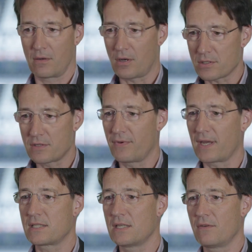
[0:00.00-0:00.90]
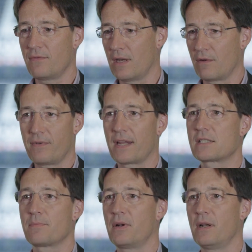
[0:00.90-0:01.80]
cost-effective and
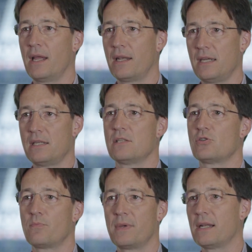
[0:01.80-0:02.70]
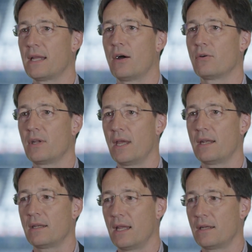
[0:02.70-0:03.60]
flexible and easy to build out,
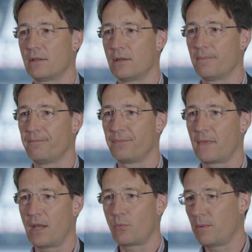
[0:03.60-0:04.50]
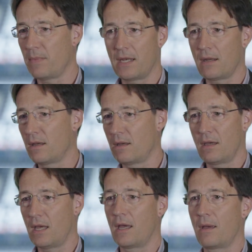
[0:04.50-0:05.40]
and we made a
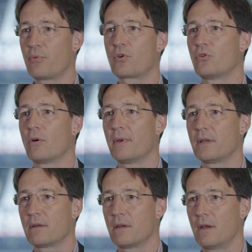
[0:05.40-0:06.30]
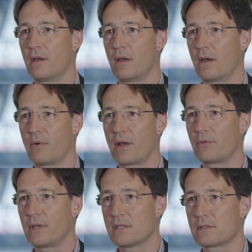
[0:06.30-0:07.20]
procurement
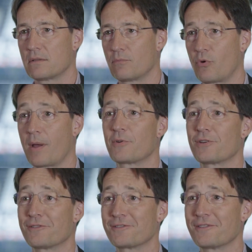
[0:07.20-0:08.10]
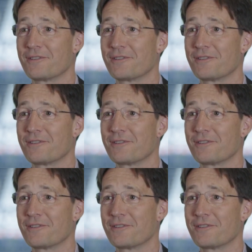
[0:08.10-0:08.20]
around these parameters.